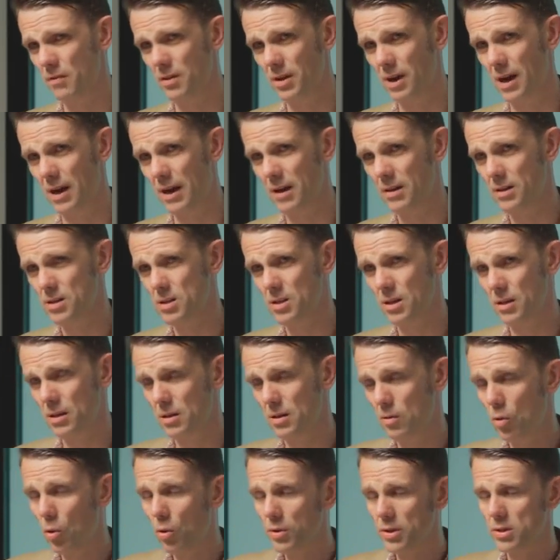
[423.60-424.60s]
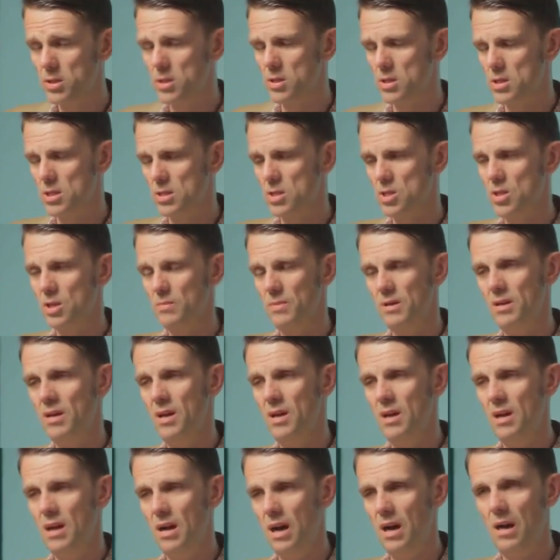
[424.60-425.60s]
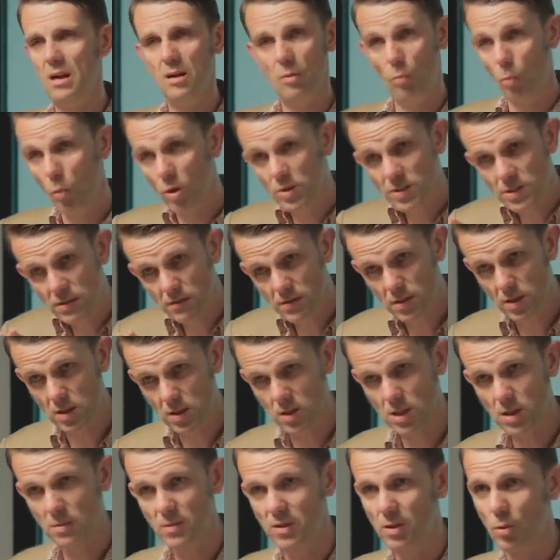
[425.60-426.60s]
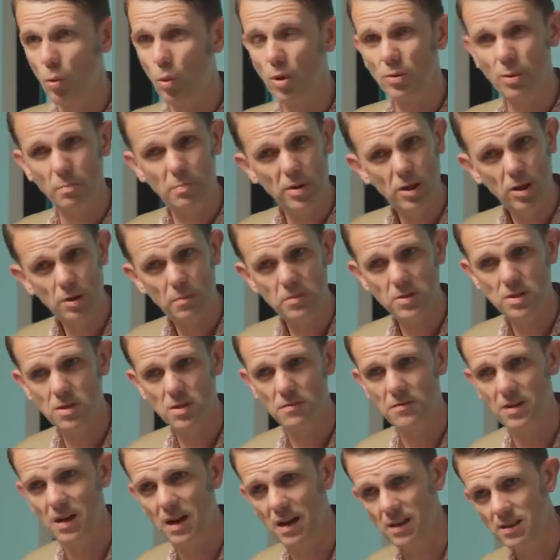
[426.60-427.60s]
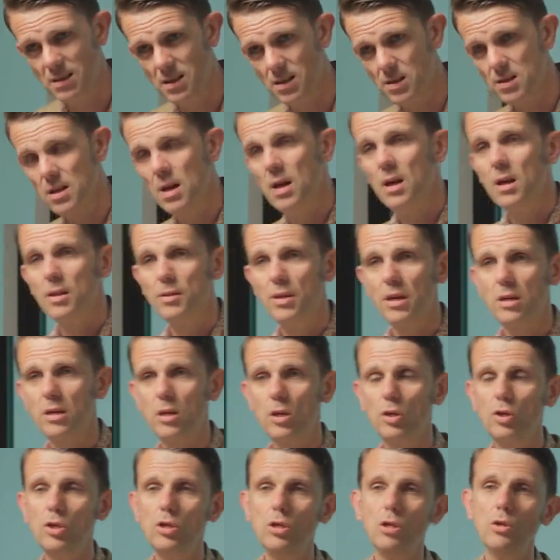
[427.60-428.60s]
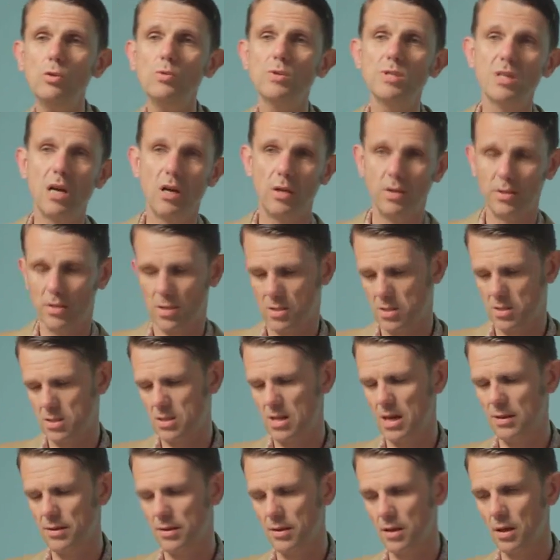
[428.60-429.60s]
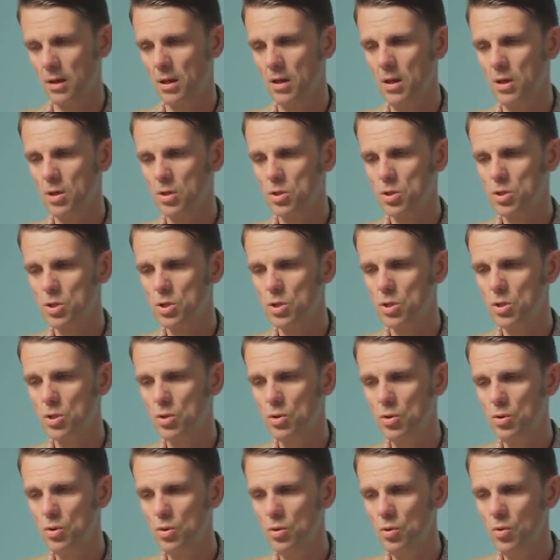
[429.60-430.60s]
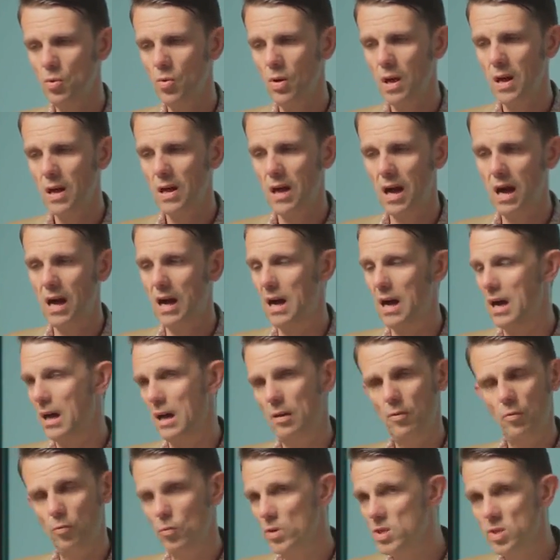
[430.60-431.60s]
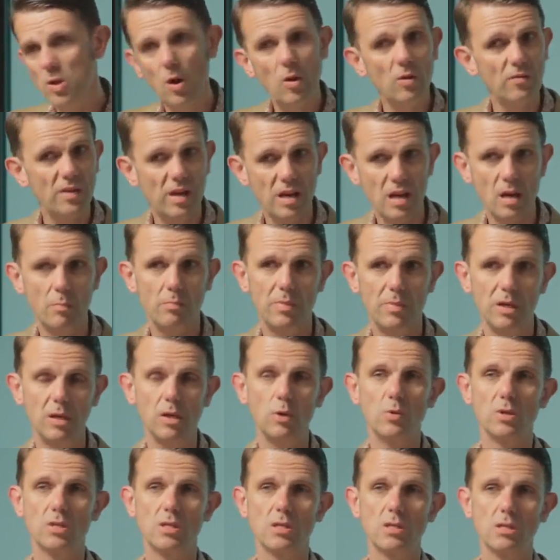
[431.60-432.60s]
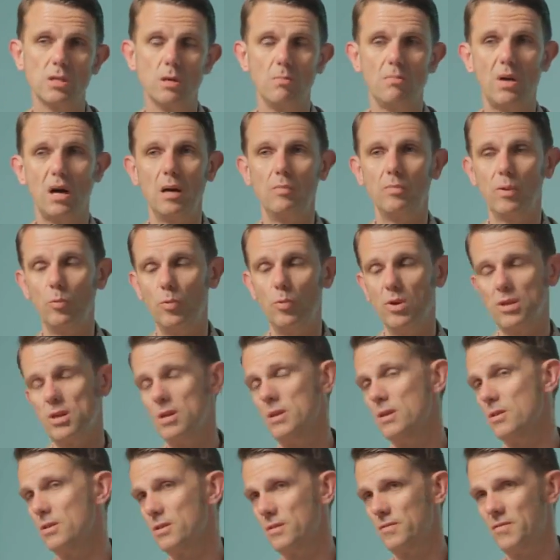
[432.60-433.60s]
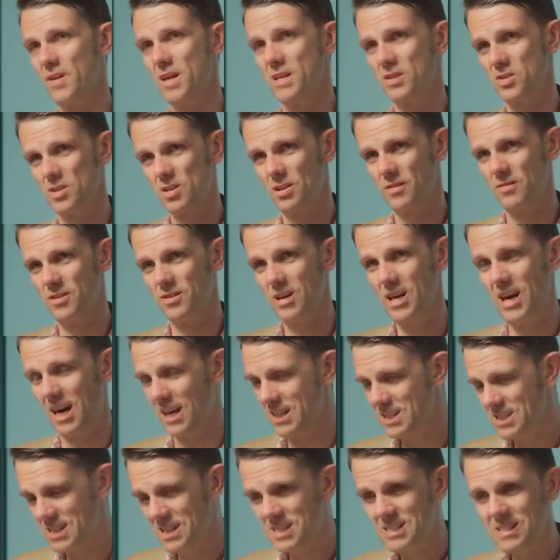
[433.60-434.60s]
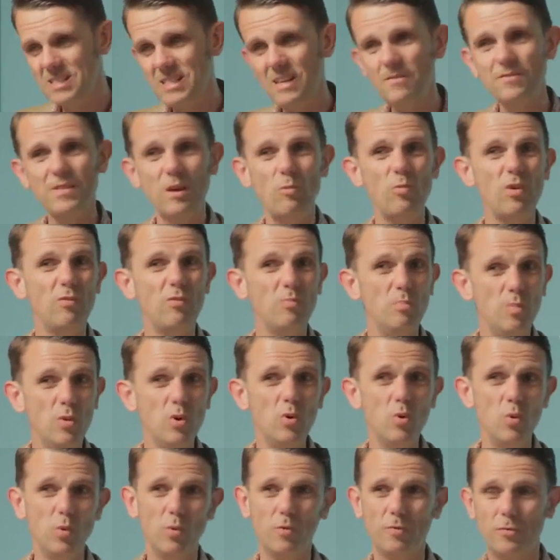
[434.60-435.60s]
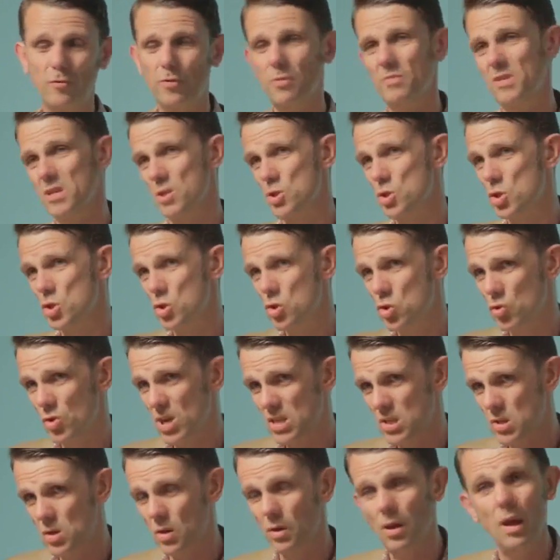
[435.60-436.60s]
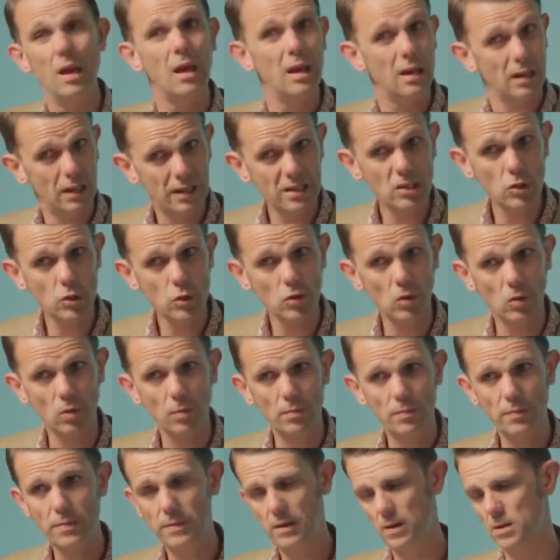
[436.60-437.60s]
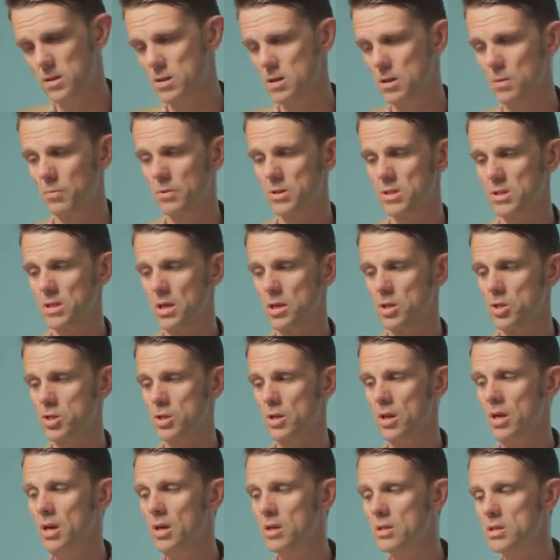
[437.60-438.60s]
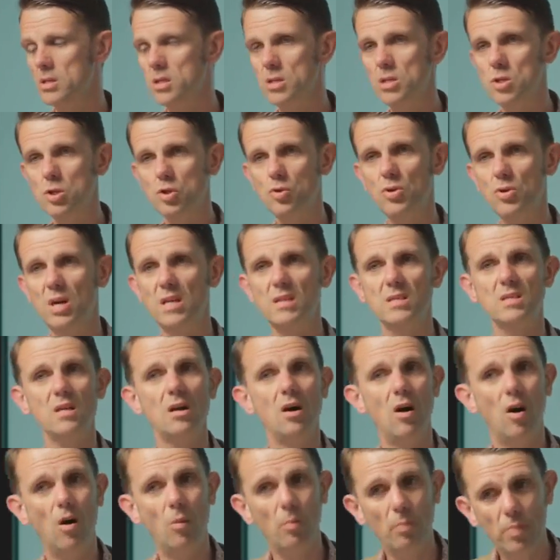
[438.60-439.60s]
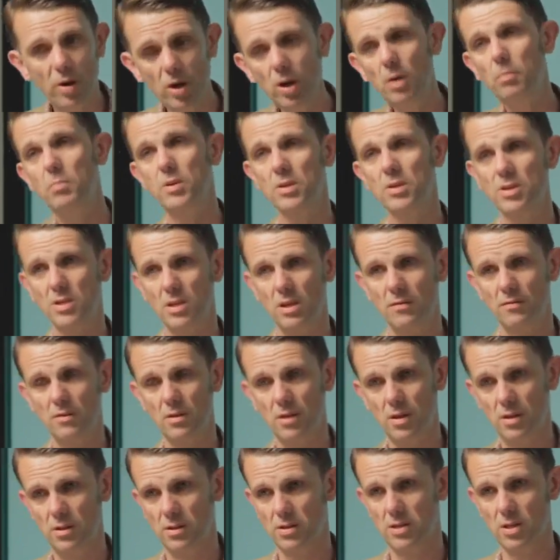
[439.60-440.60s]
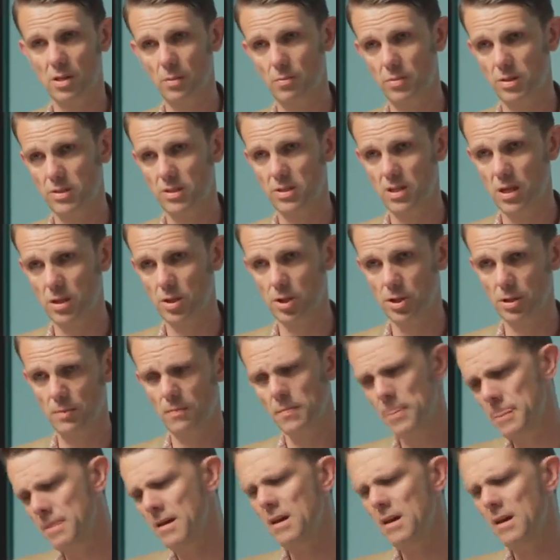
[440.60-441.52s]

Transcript: of an act, and in order to determine, and once they've determined what the purpose of the act is, they can use that understanding to resolve any ambiguities that might be within the face of the act. It's as if then we've moved from this stress on literal interpretation to this stress on purposive interpretation.